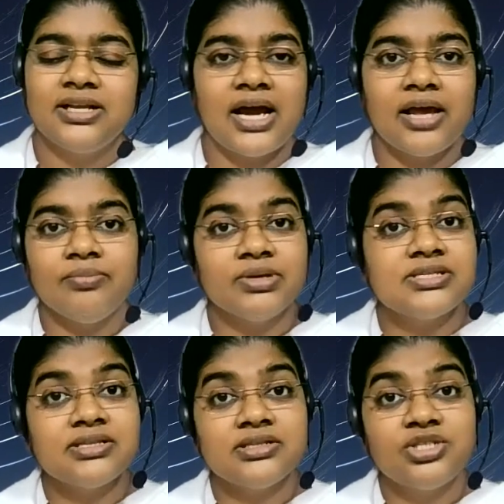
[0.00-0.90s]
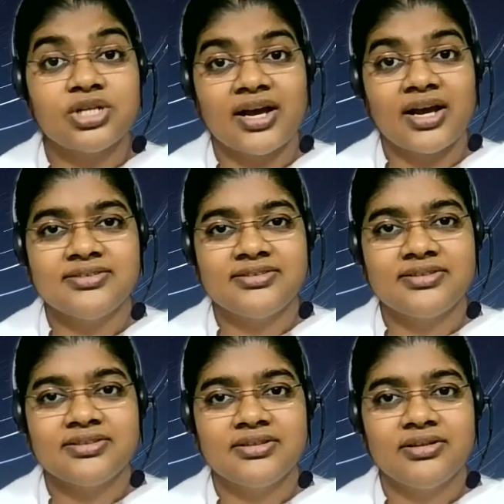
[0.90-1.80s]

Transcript: I missed the chance.